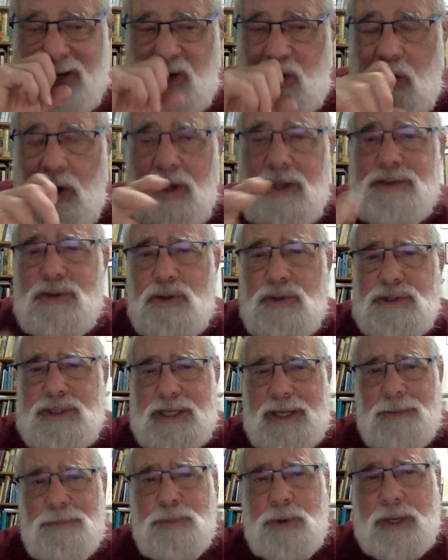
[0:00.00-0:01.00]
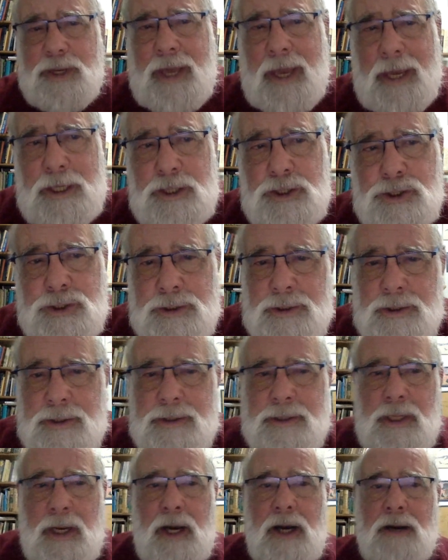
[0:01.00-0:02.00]
all those implications
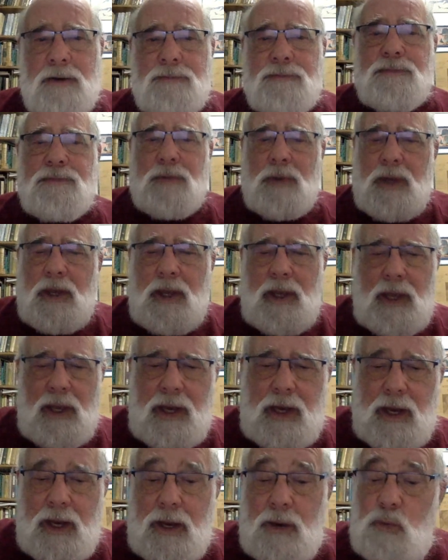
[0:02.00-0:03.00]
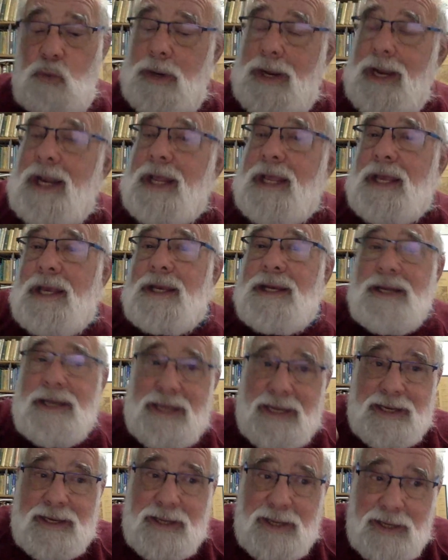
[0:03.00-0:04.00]
of really
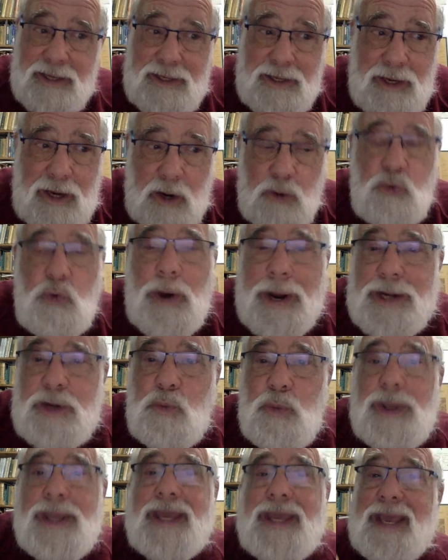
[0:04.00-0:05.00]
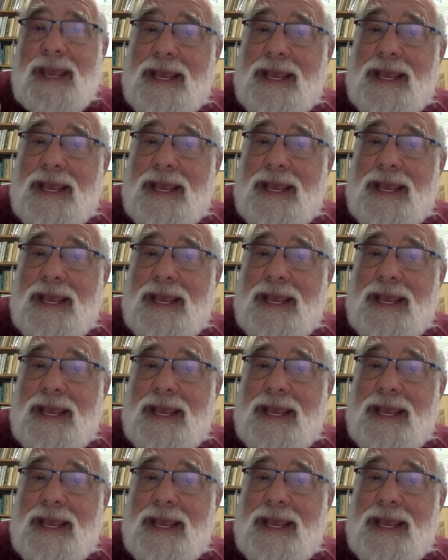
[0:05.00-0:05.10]
a right-wing